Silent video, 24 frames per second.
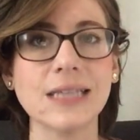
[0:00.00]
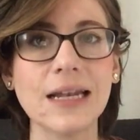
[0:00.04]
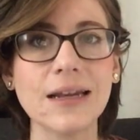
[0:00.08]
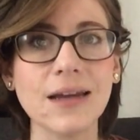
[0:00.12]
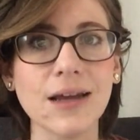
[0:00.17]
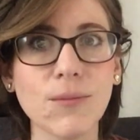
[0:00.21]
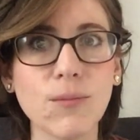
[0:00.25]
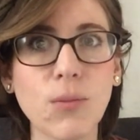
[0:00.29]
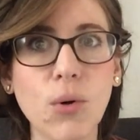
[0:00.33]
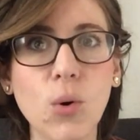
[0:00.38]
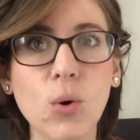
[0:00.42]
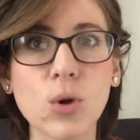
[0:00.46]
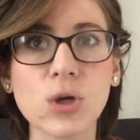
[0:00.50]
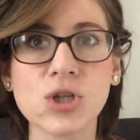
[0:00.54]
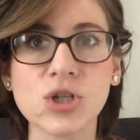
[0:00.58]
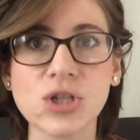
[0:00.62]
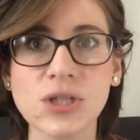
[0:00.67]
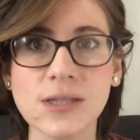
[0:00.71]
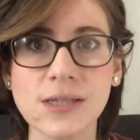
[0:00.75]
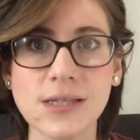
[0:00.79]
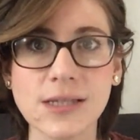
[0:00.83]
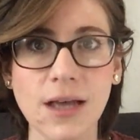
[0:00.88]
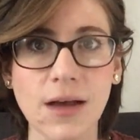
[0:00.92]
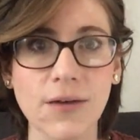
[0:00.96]
sending
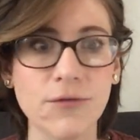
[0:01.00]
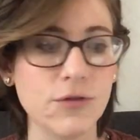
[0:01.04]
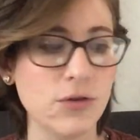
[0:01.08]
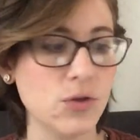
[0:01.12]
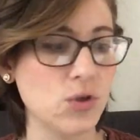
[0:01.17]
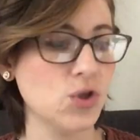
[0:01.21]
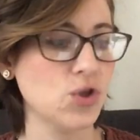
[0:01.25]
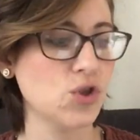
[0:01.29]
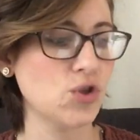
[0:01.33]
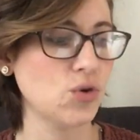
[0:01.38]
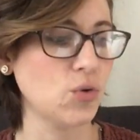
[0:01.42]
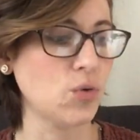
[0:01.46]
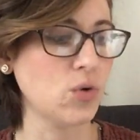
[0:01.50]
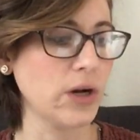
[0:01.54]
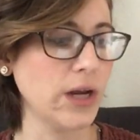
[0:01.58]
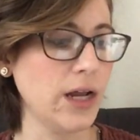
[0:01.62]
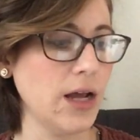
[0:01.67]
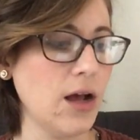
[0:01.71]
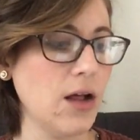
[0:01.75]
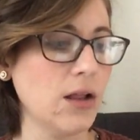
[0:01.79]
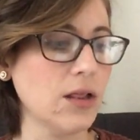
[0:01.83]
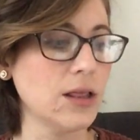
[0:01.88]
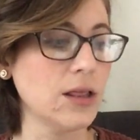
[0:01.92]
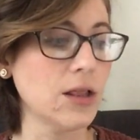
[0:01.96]
portions of his
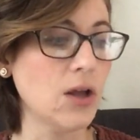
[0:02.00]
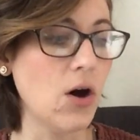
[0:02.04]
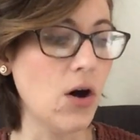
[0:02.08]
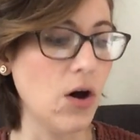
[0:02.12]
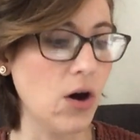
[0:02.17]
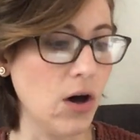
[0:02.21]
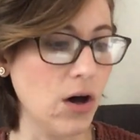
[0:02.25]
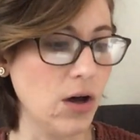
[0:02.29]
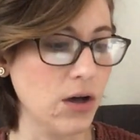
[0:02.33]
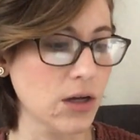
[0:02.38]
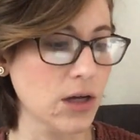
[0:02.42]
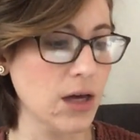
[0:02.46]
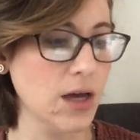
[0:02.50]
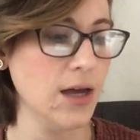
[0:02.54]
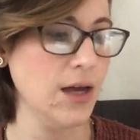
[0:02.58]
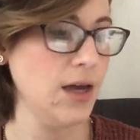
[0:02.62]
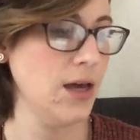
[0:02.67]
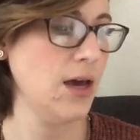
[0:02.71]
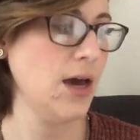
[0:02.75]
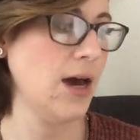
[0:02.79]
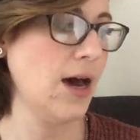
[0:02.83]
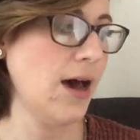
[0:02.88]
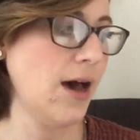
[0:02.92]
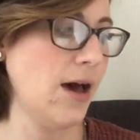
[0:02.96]
story along,
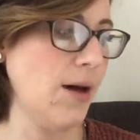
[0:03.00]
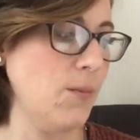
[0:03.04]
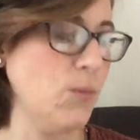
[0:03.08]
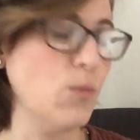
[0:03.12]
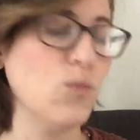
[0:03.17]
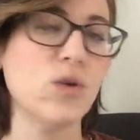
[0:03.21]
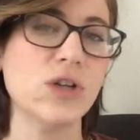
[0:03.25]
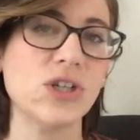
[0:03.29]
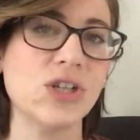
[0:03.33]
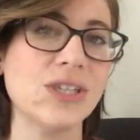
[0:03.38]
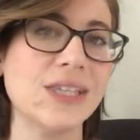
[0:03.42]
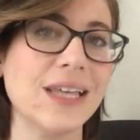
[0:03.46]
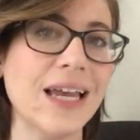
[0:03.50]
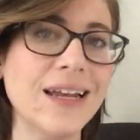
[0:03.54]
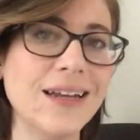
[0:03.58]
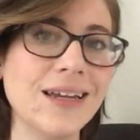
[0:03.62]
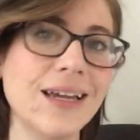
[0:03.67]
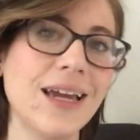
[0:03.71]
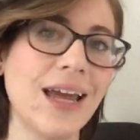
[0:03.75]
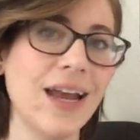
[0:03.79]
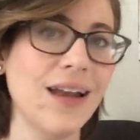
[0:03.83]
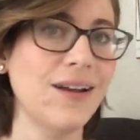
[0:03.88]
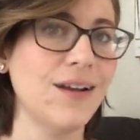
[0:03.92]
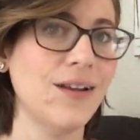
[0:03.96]
um, which is
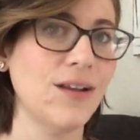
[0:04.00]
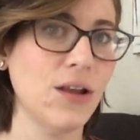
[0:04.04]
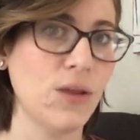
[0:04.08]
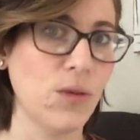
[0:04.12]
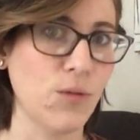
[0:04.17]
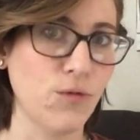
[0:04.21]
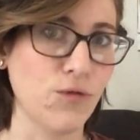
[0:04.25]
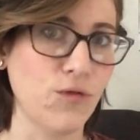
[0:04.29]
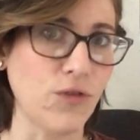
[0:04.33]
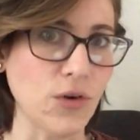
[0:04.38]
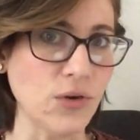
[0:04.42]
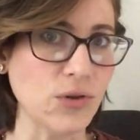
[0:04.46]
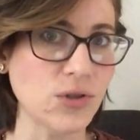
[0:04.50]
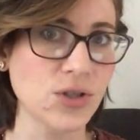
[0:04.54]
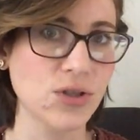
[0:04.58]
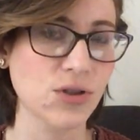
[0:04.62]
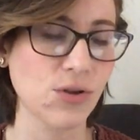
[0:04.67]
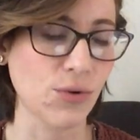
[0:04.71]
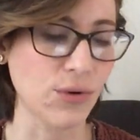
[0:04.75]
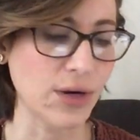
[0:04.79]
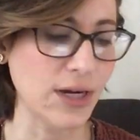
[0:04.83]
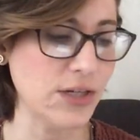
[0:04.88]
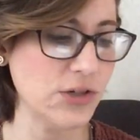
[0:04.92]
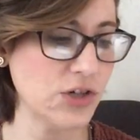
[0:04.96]
indicated it in the
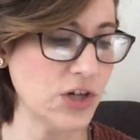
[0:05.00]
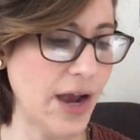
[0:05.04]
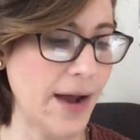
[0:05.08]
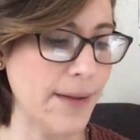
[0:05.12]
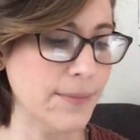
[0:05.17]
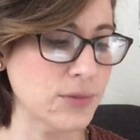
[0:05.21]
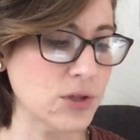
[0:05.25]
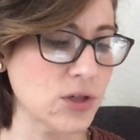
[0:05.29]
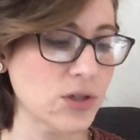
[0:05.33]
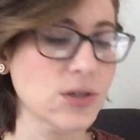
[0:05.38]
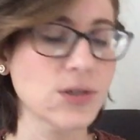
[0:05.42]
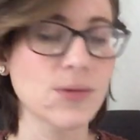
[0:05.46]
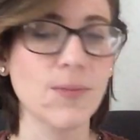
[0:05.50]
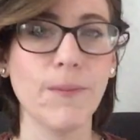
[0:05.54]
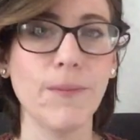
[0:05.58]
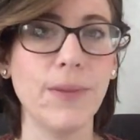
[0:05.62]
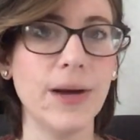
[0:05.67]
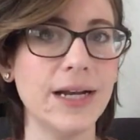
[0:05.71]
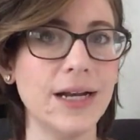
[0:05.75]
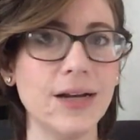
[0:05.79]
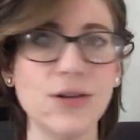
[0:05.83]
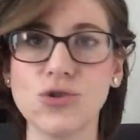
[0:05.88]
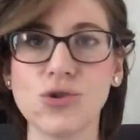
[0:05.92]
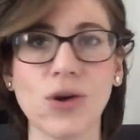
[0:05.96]
first three chapters,
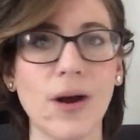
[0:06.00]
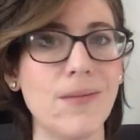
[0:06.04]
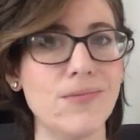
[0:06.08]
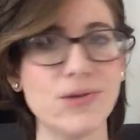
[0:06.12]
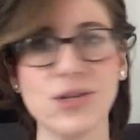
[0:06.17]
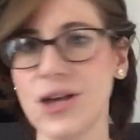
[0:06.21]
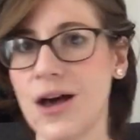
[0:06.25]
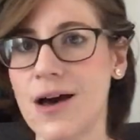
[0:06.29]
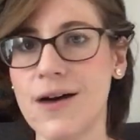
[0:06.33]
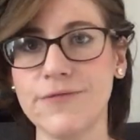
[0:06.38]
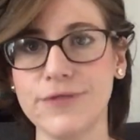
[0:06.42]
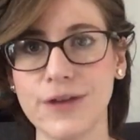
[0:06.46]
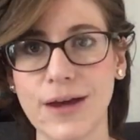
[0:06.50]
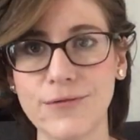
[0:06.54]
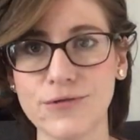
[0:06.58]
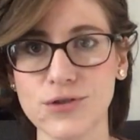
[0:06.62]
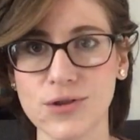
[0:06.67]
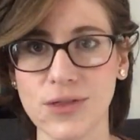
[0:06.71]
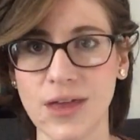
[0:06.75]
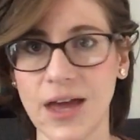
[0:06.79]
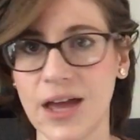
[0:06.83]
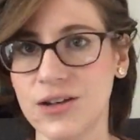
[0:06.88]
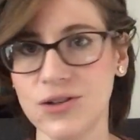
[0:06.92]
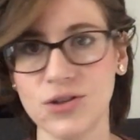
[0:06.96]
but it drops off
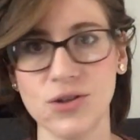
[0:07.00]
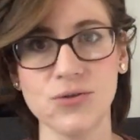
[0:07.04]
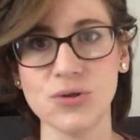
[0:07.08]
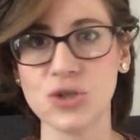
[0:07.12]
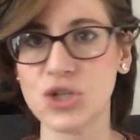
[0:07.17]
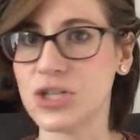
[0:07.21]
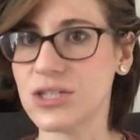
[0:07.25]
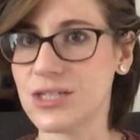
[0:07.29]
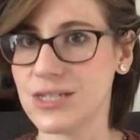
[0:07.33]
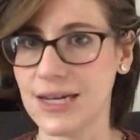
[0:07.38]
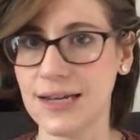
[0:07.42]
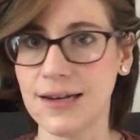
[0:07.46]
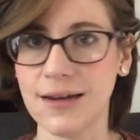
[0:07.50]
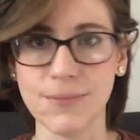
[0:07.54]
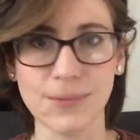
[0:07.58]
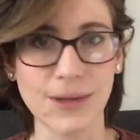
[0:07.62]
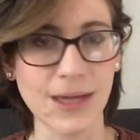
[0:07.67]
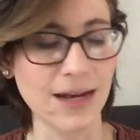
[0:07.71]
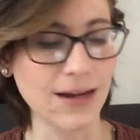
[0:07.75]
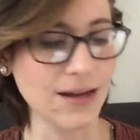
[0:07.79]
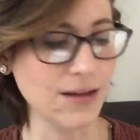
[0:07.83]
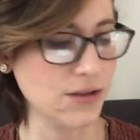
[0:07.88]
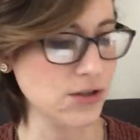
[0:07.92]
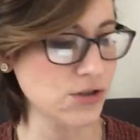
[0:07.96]
after that, and you just end
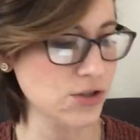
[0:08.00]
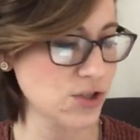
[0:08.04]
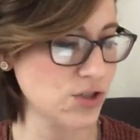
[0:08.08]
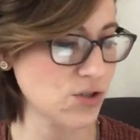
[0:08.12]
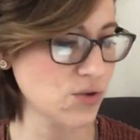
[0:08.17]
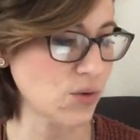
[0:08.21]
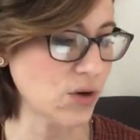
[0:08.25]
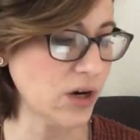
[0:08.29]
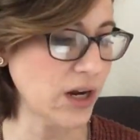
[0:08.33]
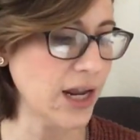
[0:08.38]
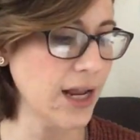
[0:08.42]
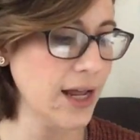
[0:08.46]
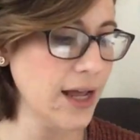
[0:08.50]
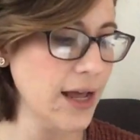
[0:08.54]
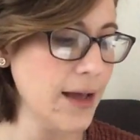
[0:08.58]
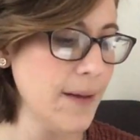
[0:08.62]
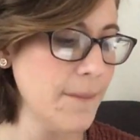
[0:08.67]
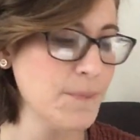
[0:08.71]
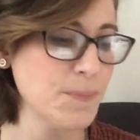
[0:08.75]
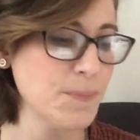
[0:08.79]
up getting the story.